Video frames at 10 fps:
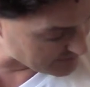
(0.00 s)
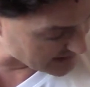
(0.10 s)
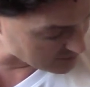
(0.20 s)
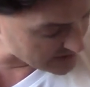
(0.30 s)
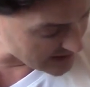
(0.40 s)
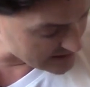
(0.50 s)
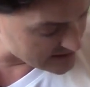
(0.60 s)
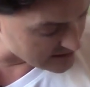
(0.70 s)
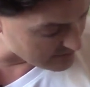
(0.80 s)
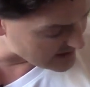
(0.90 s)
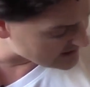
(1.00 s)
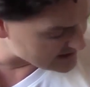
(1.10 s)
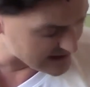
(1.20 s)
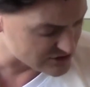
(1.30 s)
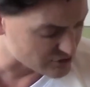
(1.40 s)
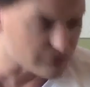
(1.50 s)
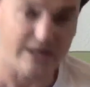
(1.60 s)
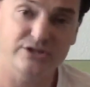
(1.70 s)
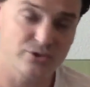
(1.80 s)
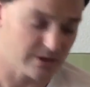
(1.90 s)
bottom of 90, man has a
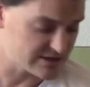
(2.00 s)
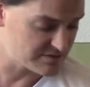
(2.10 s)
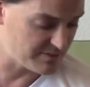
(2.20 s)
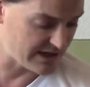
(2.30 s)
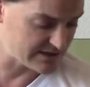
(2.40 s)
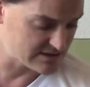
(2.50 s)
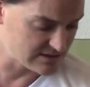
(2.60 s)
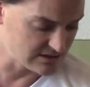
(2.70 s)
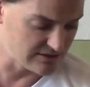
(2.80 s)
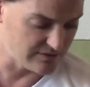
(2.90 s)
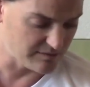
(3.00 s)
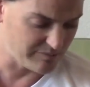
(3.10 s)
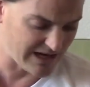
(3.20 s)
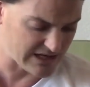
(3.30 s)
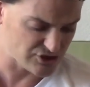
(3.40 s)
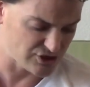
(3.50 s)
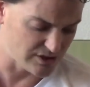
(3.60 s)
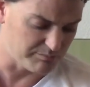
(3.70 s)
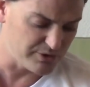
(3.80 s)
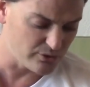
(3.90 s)
right to expect living passion
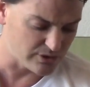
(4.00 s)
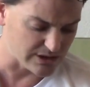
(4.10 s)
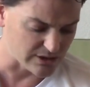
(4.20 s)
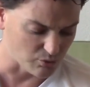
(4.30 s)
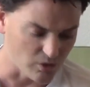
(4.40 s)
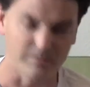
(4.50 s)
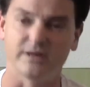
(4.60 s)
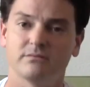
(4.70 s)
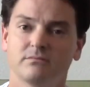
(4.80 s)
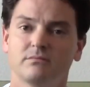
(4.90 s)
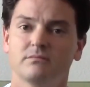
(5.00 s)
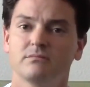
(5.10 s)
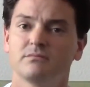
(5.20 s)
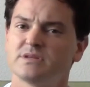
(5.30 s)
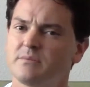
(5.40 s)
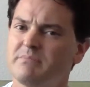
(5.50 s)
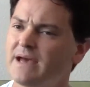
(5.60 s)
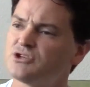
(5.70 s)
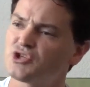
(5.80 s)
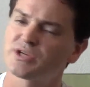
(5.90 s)
and beauty in a woman.
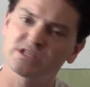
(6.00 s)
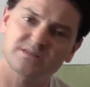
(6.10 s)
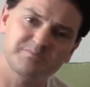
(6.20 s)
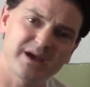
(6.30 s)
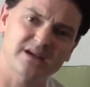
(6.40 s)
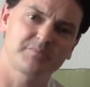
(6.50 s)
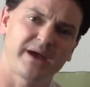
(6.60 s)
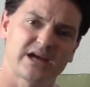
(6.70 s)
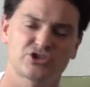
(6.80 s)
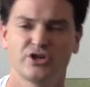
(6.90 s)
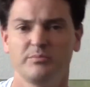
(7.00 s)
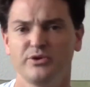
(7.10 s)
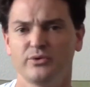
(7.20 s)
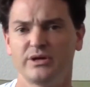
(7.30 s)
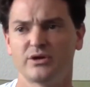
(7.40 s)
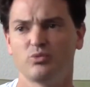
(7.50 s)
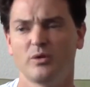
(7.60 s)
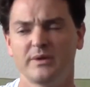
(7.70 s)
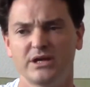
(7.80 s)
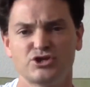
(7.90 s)
Man should expect passion and beauty in a
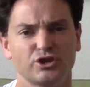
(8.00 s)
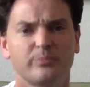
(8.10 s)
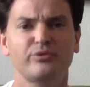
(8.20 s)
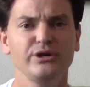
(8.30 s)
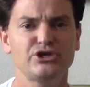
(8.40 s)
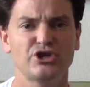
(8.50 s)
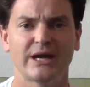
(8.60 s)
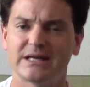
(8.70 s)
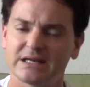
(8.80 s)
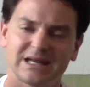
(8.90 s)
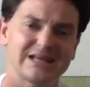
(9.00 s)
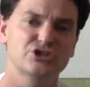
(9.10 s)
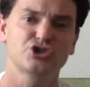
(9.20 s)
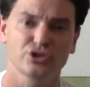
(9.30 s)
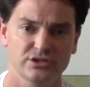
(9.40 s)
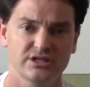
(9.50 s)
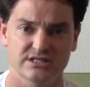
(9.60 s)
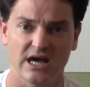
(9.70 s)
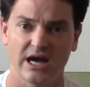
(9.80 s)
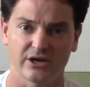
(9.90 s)
woman and should appreciate it and should
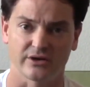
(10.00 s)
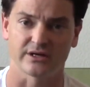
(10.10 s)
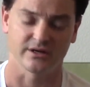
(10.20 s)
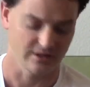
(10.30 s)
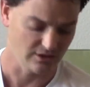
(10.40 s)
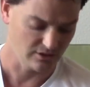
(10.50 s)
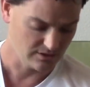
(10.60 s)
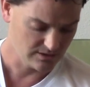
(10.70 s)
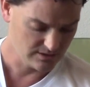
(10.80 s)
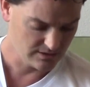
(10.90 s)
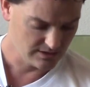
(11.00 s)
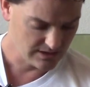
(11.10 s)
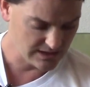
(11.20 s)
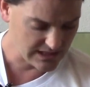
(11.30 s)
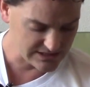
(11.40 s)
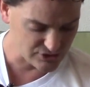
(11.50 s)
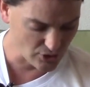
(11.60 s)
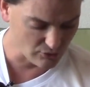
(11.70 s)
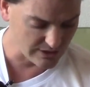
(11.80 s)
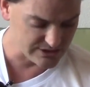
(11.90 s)
desire it. He has
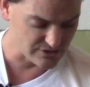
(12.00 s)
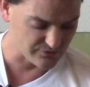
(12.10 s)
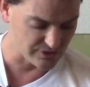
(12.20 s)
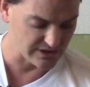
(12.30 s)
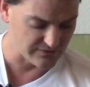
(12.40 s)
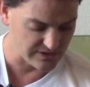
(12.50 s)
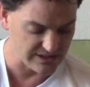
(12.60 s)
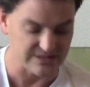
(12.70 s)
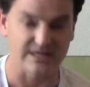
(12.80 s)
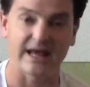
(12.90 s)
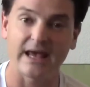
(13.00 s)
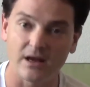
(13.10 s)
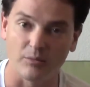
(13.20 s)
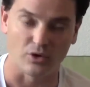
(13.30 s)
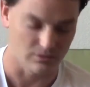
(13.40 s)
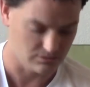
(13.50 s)
no right to forget that he is an animal,